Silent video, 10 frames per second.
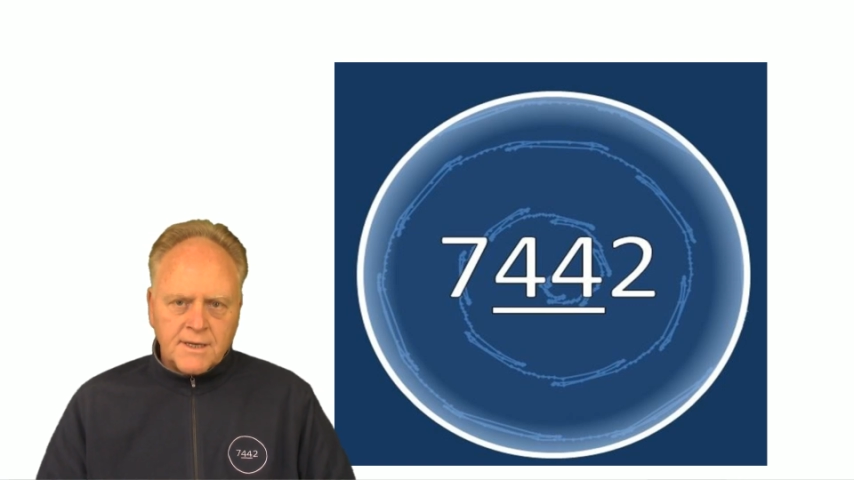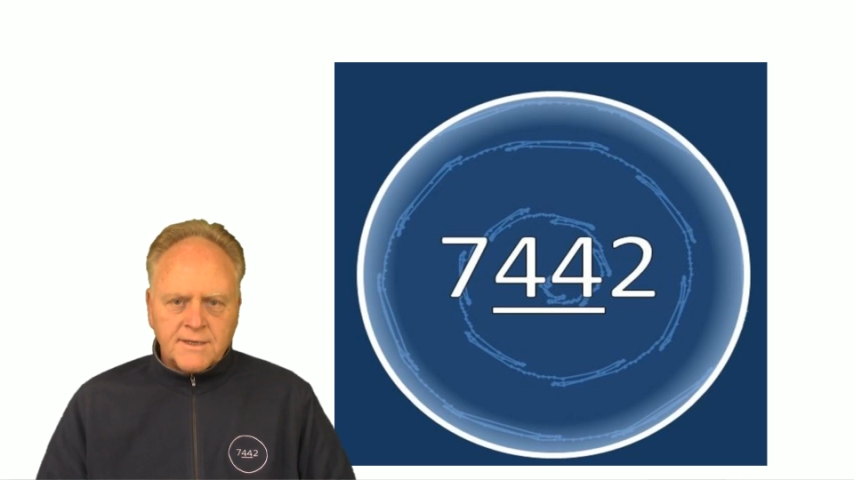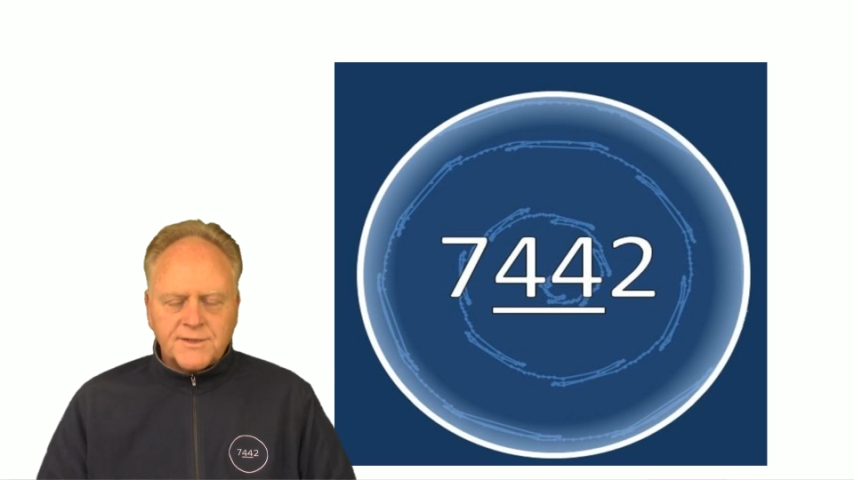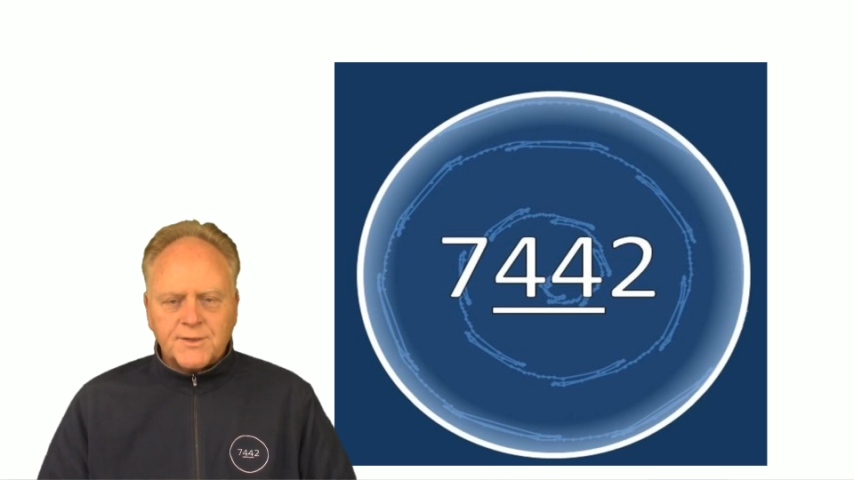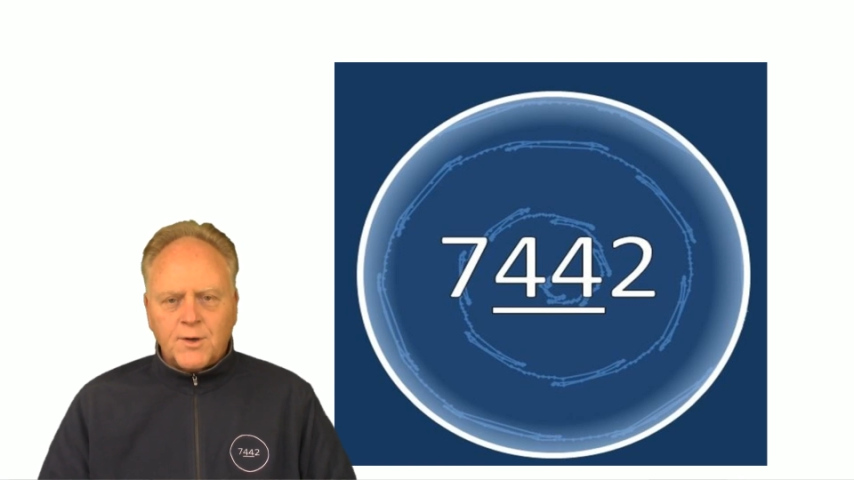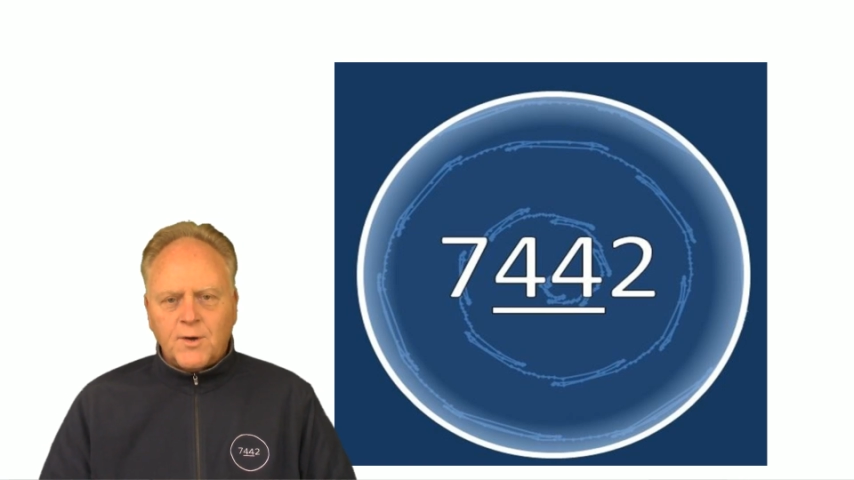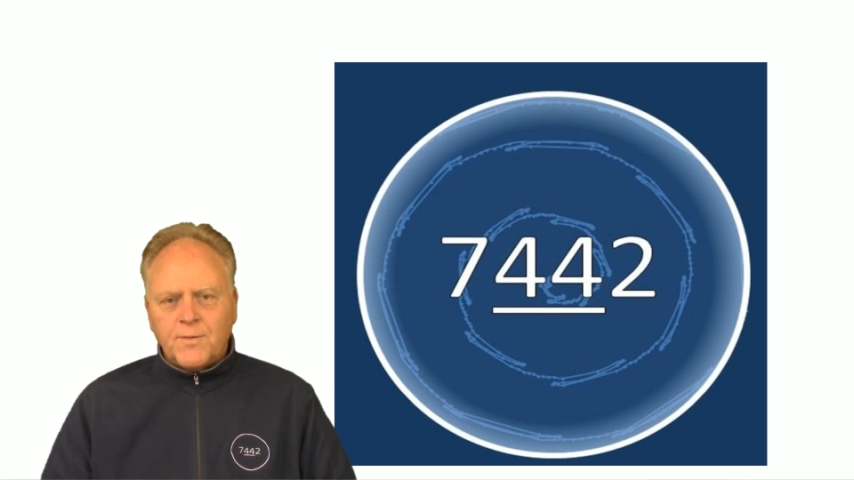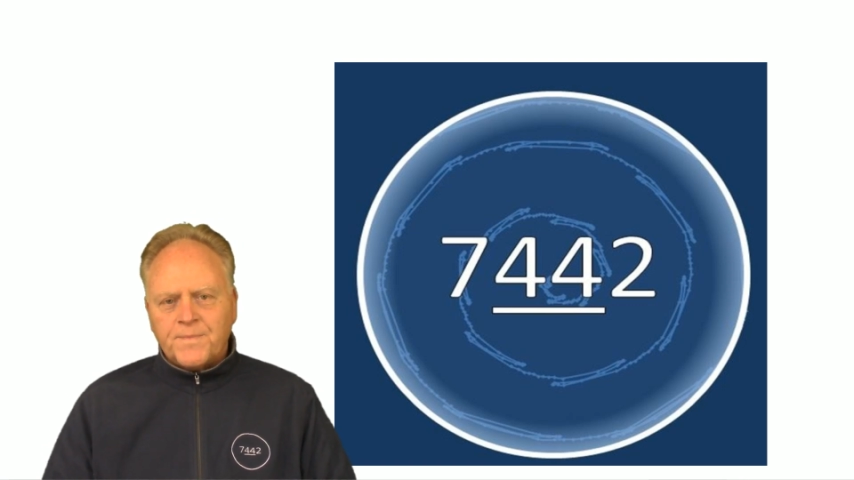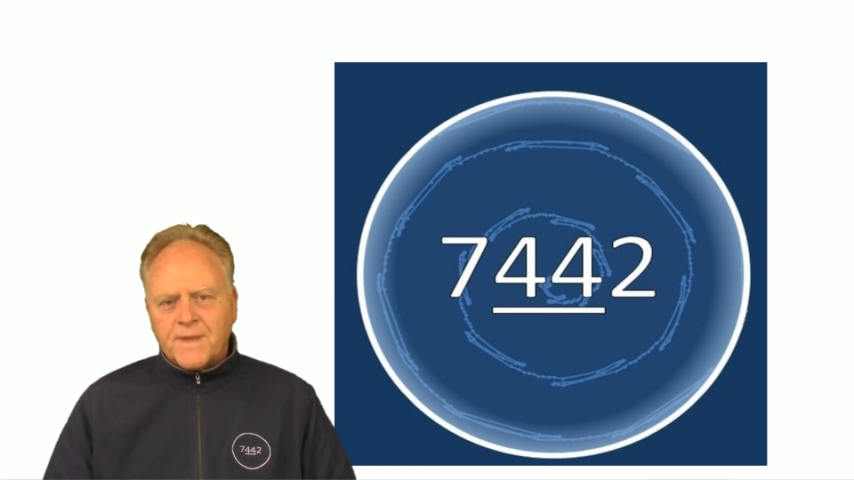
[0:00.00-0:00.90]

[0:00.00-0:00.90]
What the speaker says: So